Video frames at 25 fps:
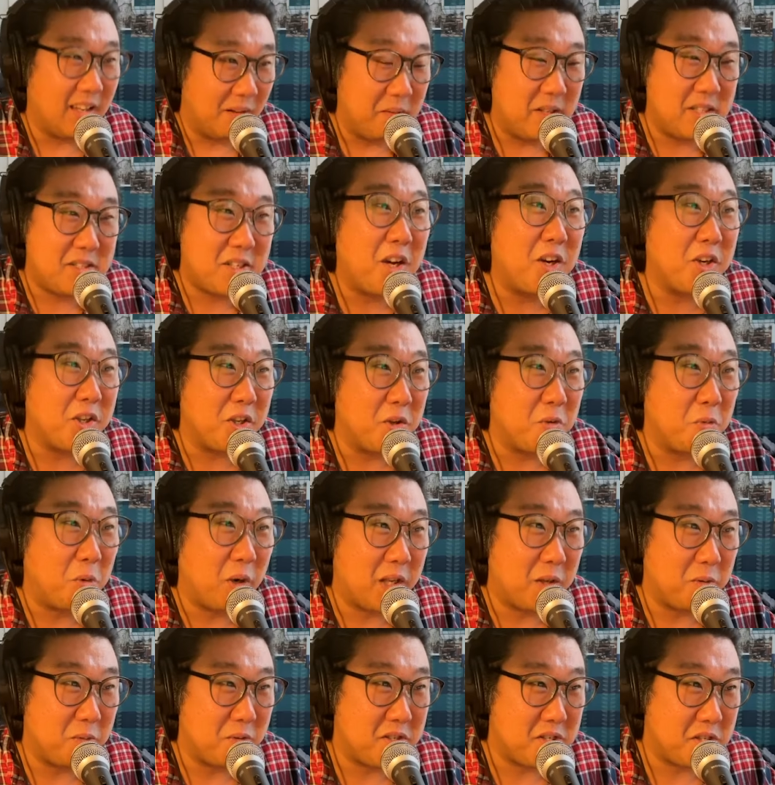me tell you what
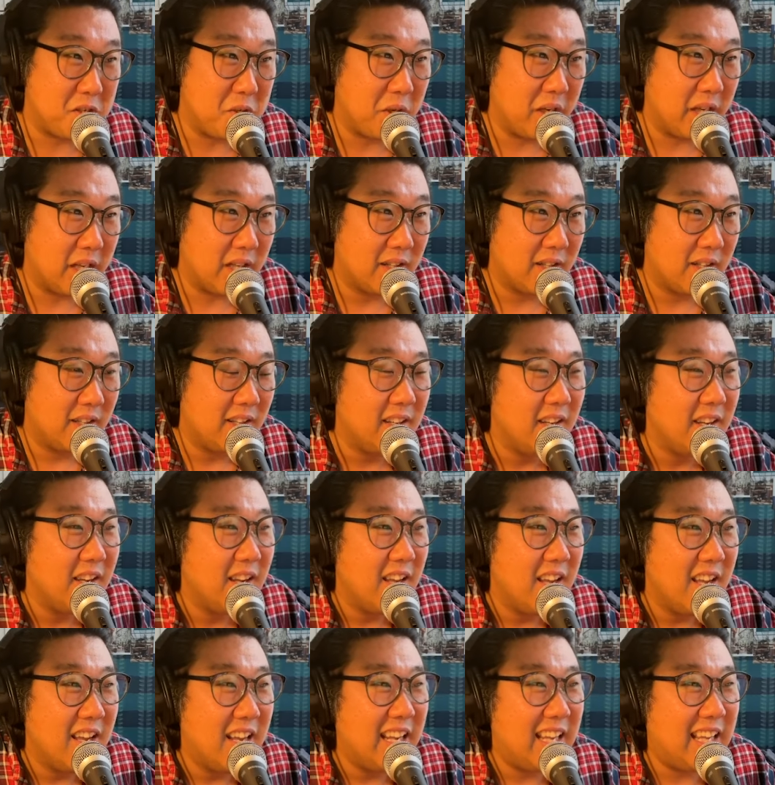he was doing.
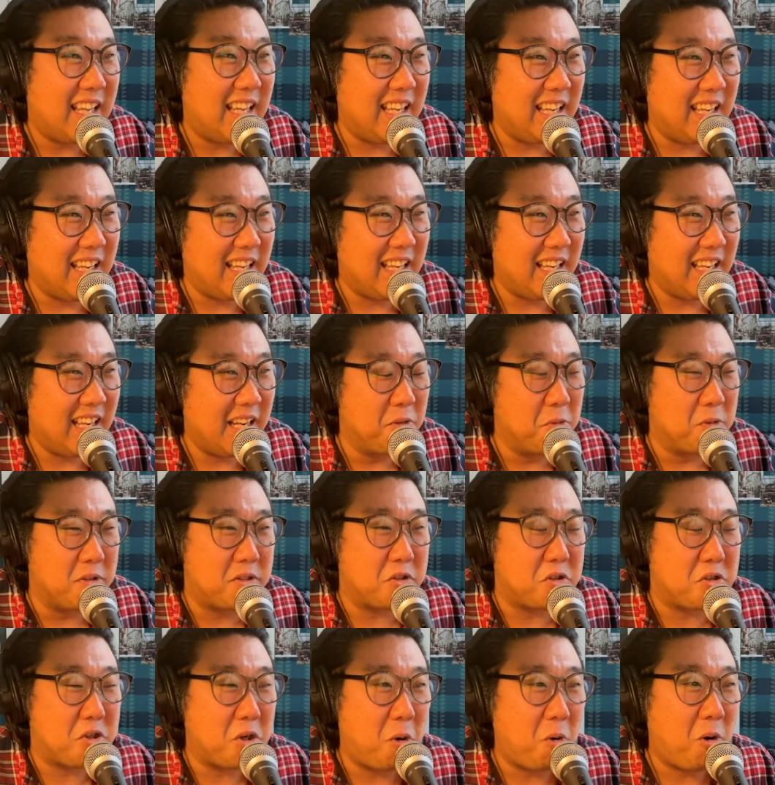It was
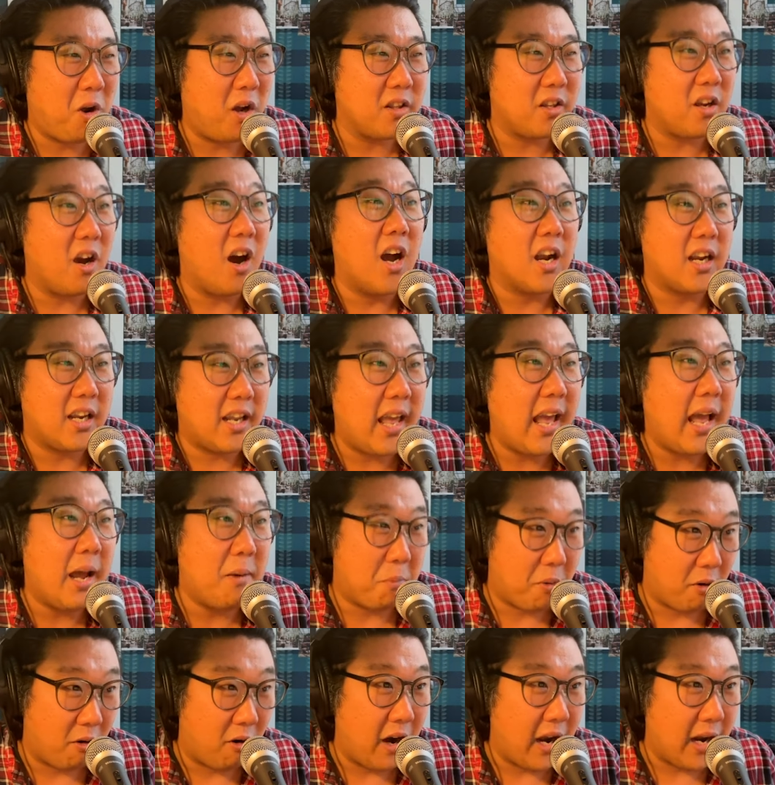a show called
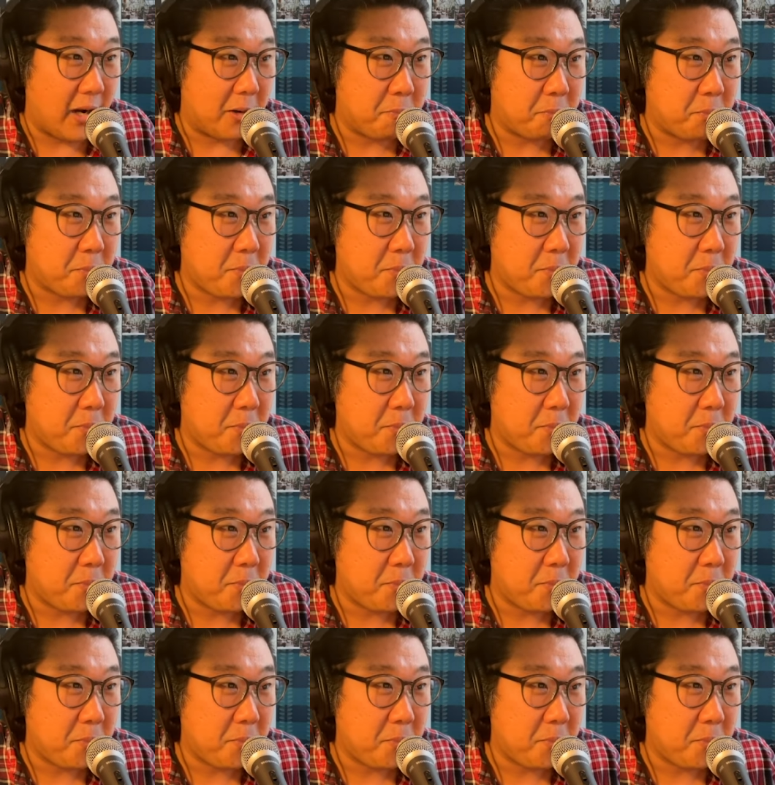Uncabaret.